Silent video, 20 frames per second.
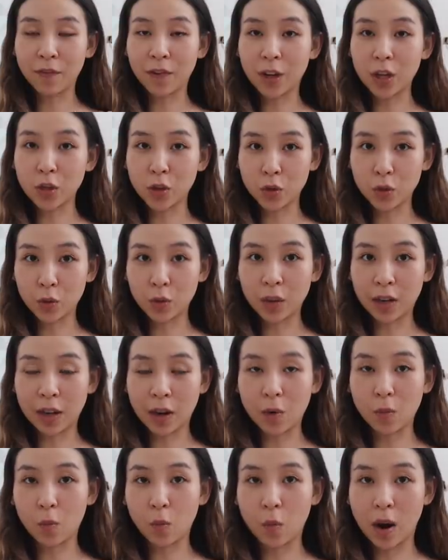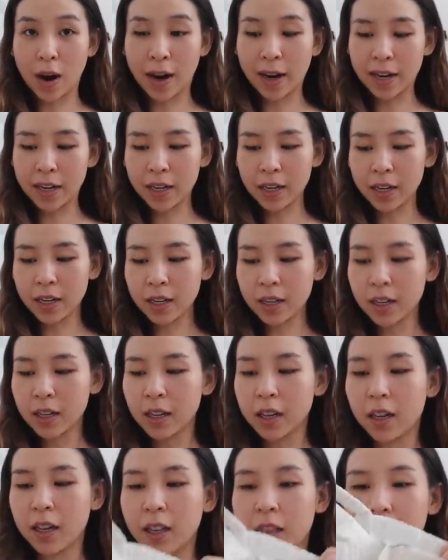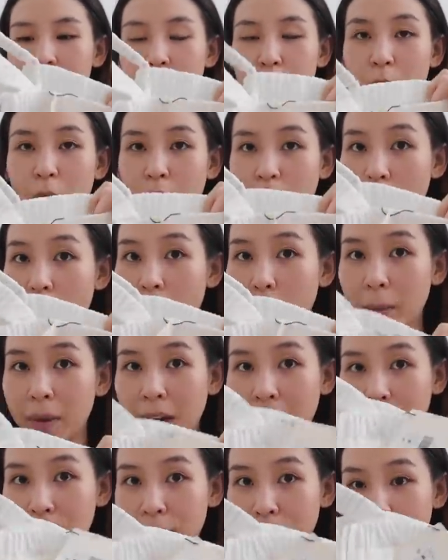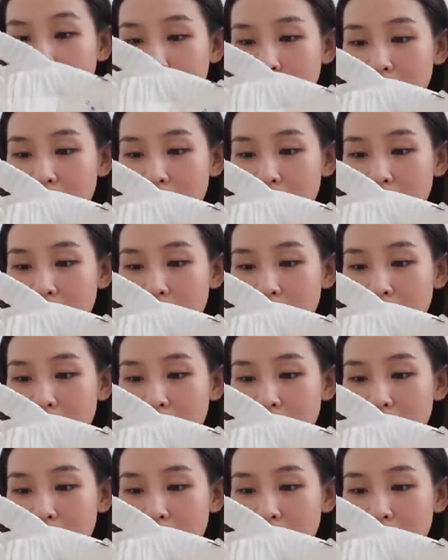if I do get wider, this will accommodate for